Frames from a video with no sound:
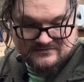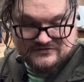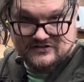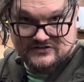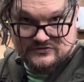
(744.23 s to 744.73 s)

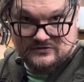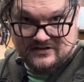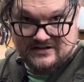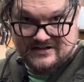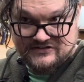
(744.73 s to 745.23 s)
So that's really
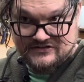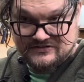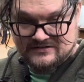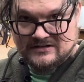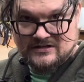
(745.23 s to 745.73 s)
nice.
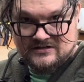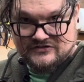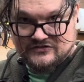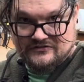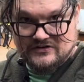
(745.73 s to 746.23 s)

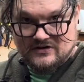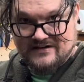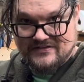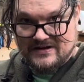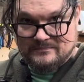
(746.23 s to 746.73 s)
So if you don't
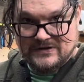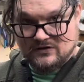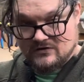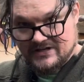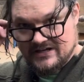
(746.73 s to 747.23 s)
have that
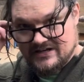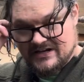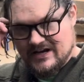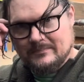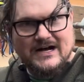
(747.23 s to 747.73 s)
billowy
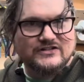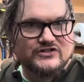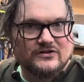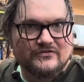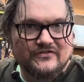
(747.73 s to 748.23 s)
kind of
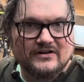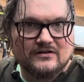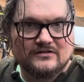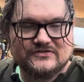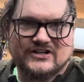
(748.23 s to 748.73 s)
poncho
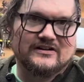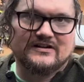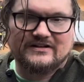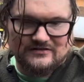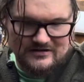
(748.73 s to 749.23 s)
feel, say,
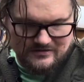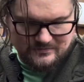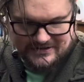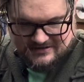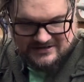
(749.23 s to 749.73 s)
I don't know,
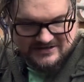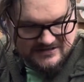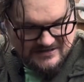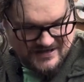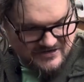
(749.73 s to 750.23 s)

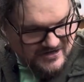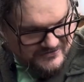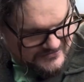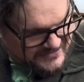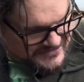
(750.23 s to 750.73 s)
and the other
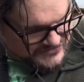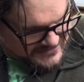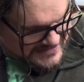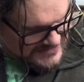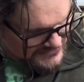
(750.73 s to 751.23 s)
thing is there
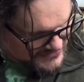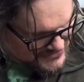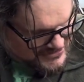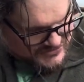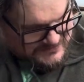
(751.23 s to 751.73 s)
is an
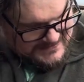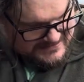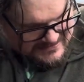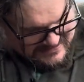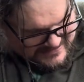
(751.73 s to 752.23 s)
adjustment
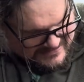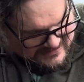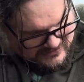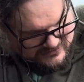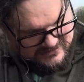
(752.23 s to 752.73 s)

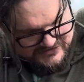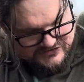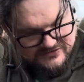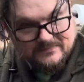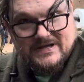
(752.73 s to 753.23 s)
across
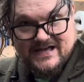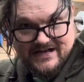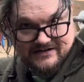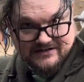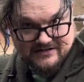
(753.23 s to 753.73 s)
the back.